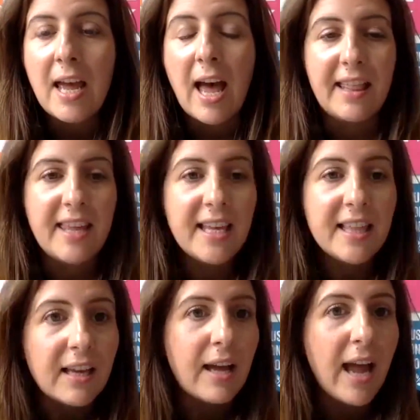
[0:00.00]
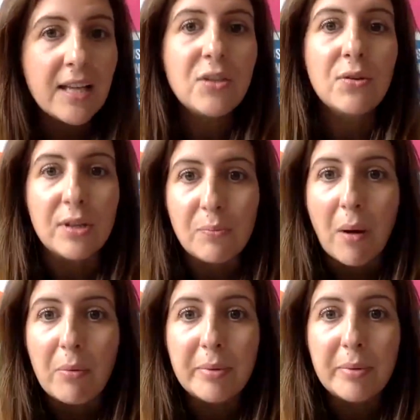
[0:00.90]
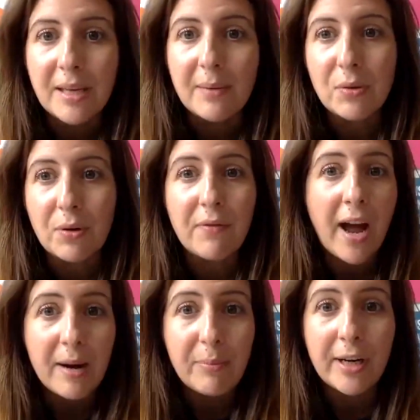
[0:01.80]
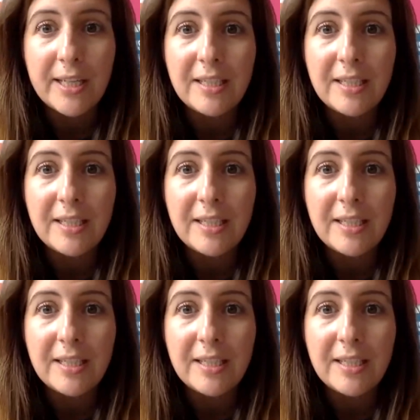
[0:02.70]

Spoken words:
I think the answer is probably some sort of hybrid,